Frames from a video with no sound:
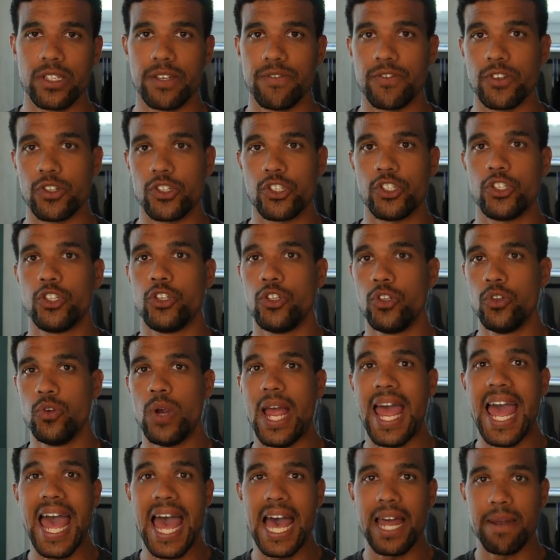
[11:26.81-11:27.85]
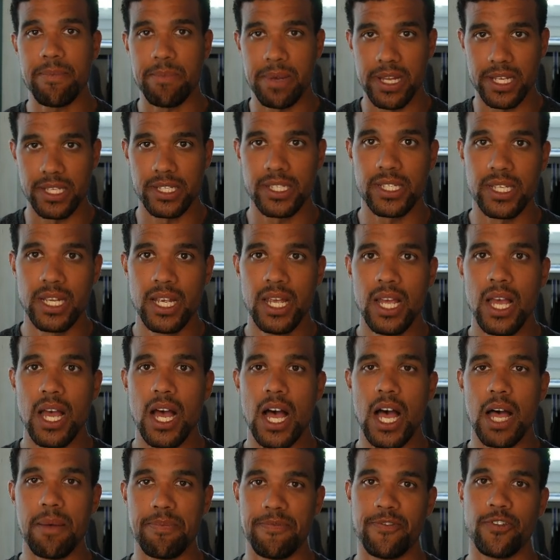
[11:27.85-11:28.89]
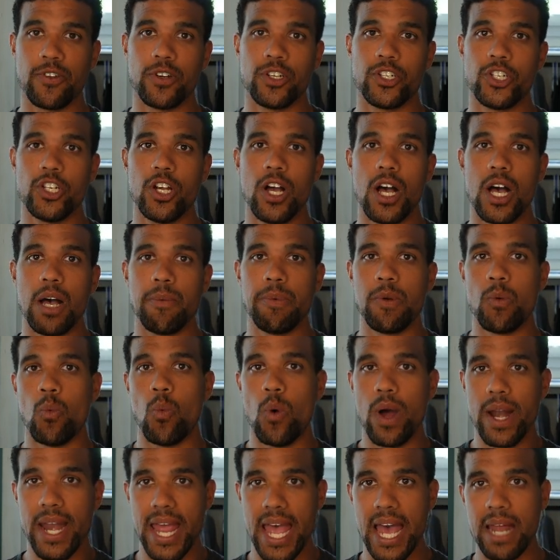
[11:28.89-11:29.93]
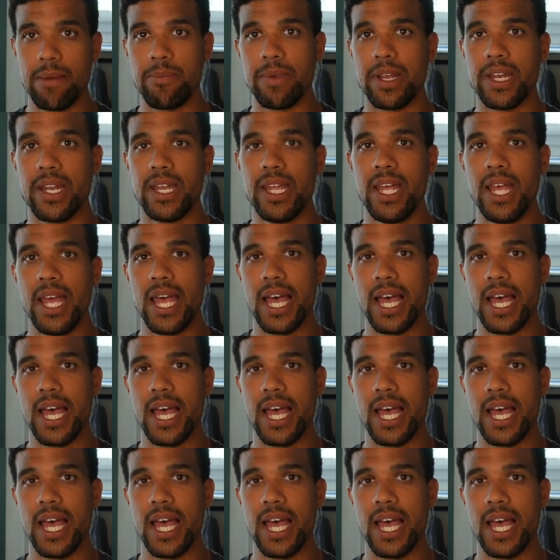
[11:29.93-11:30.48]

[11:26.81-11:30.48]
If there's two admins up for a job and one admin